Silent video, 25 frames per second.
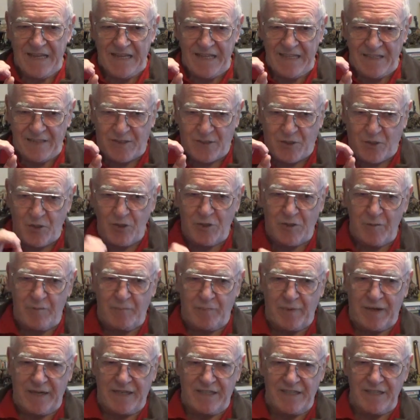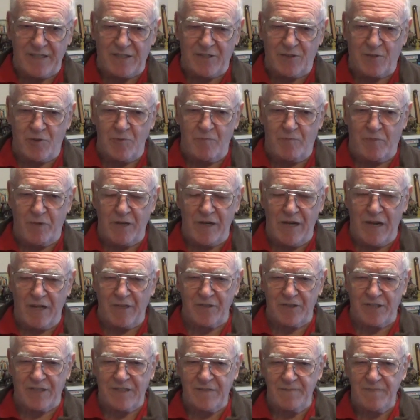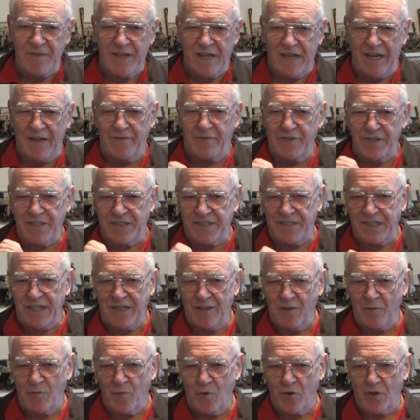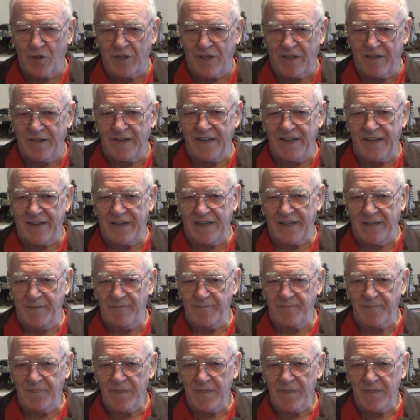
it's good to practice to pronounce every single word clearly.